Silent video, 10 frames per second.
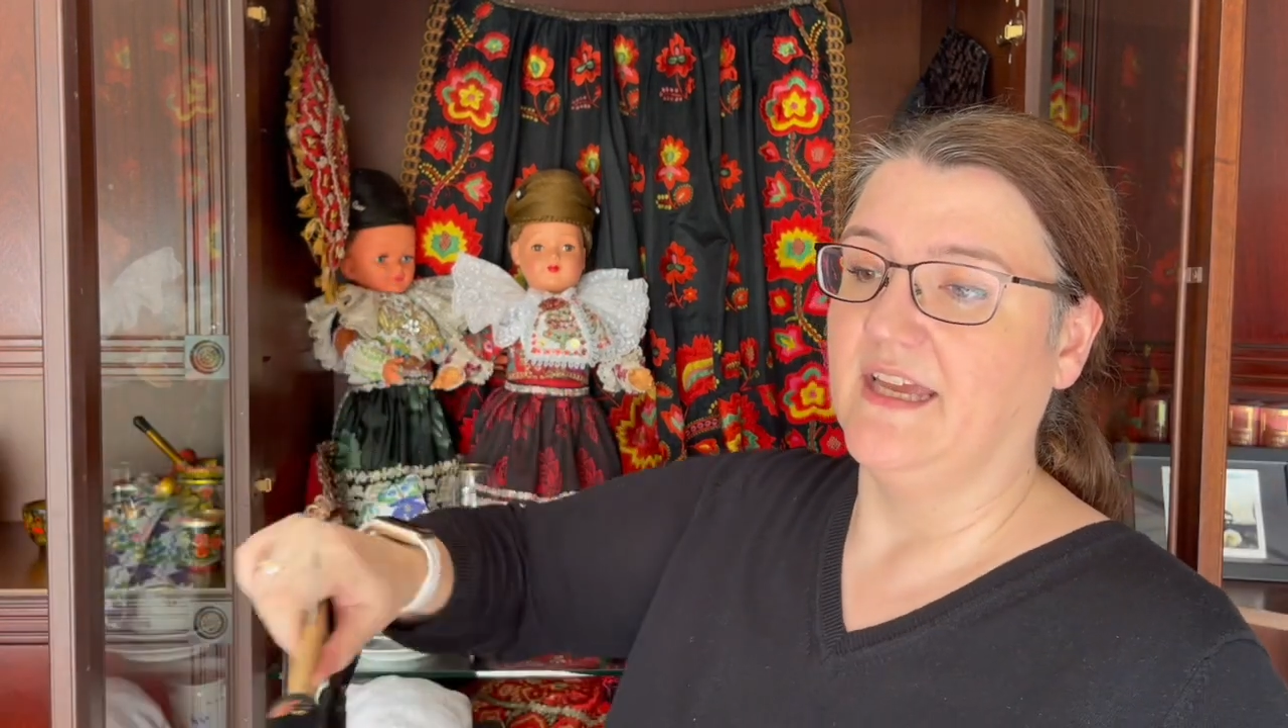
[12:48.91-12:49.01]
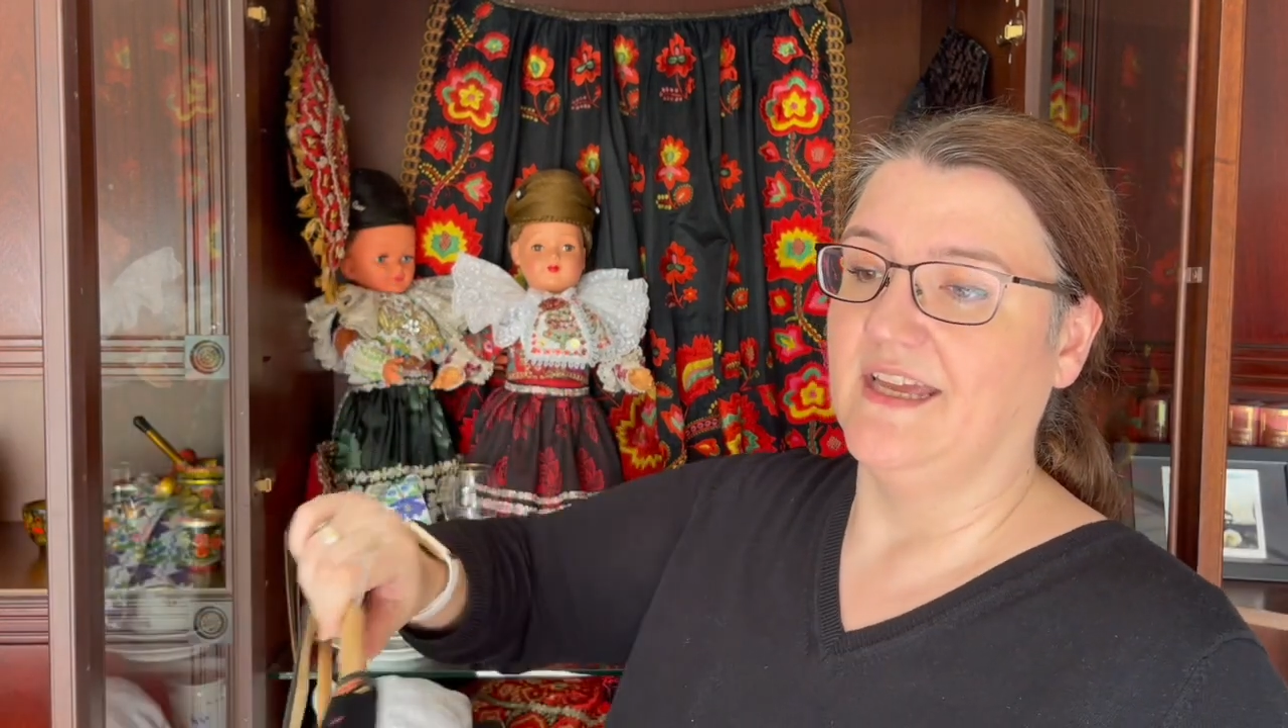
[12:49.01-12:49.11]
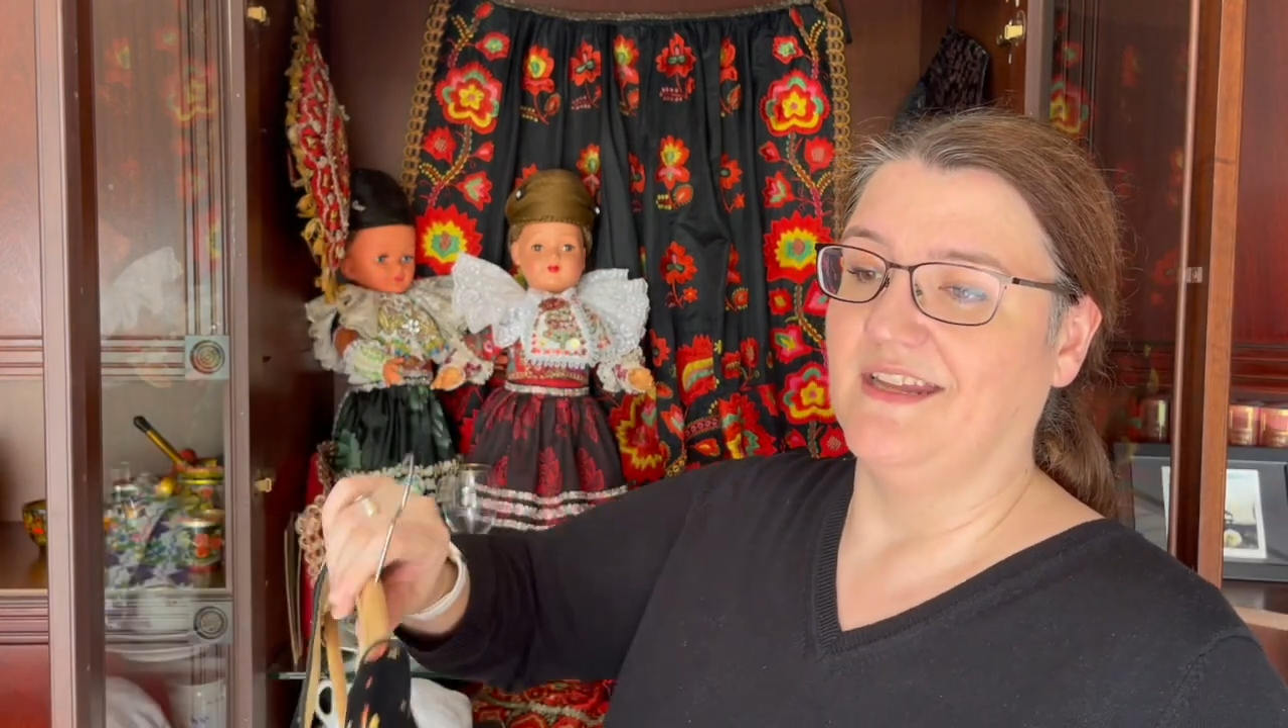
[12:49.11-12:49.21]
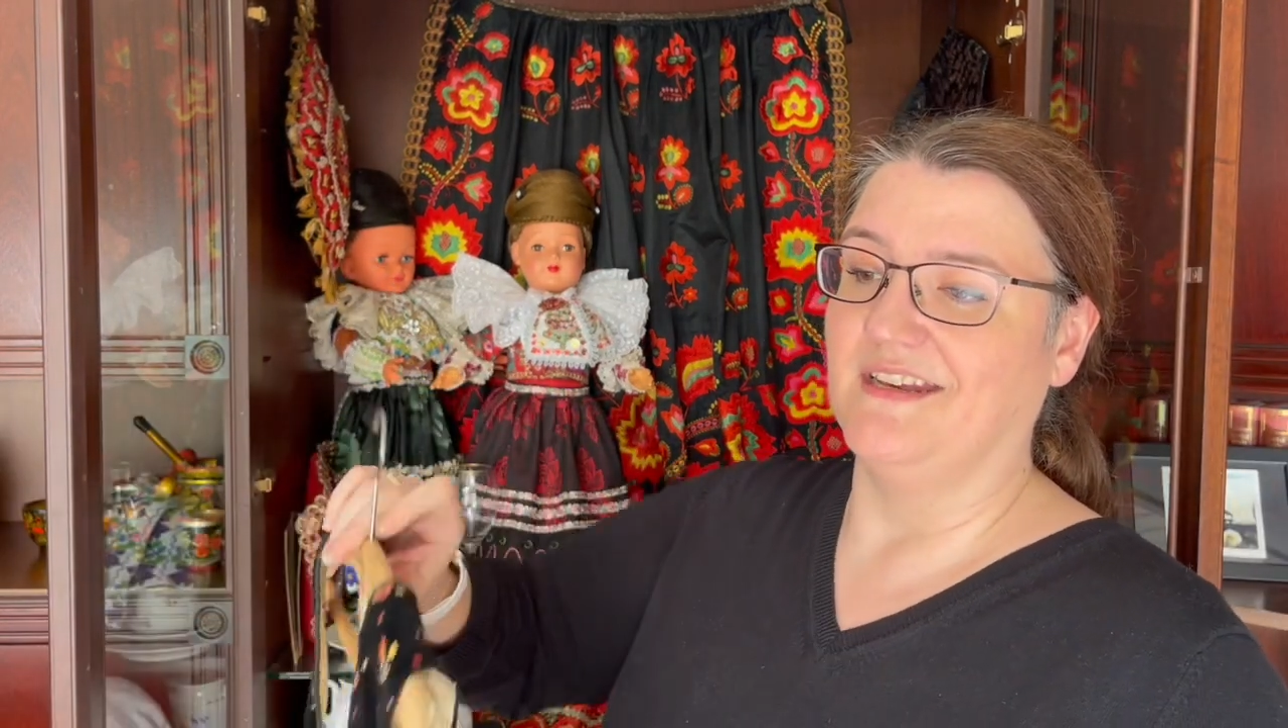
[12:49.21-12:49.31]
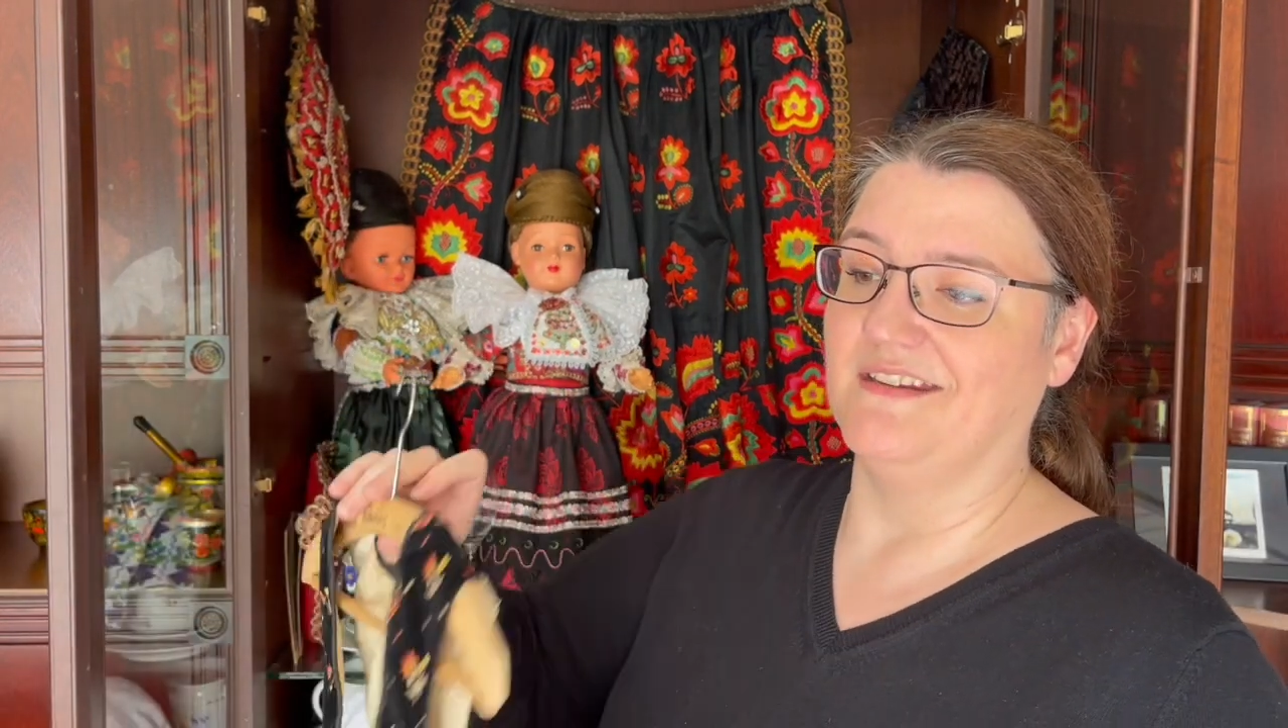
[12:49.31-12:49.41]

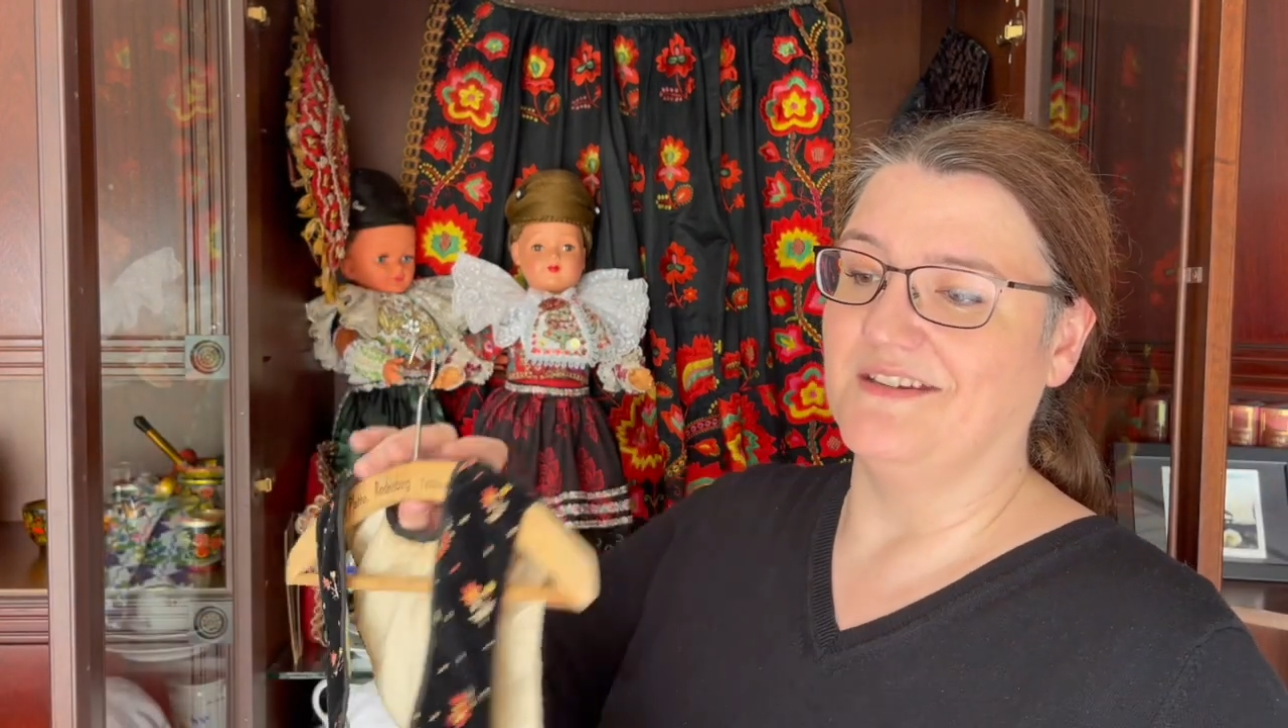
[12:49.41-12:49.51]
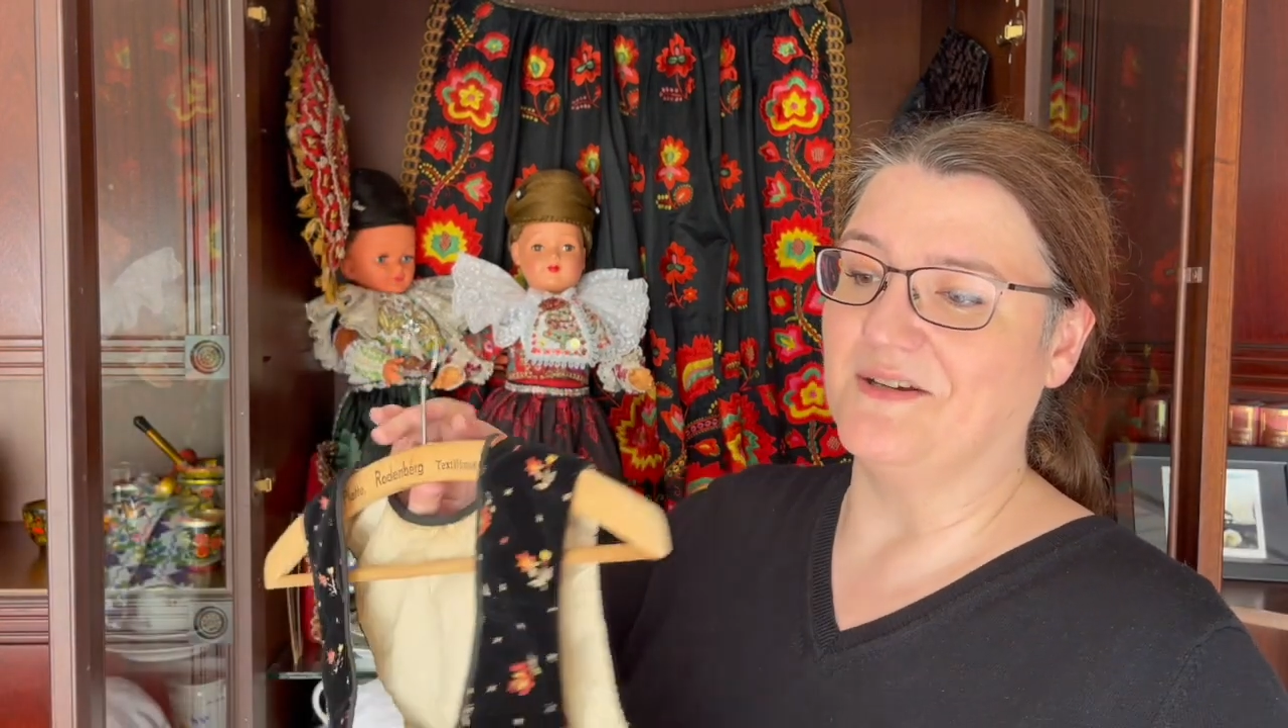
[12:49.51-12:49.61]
and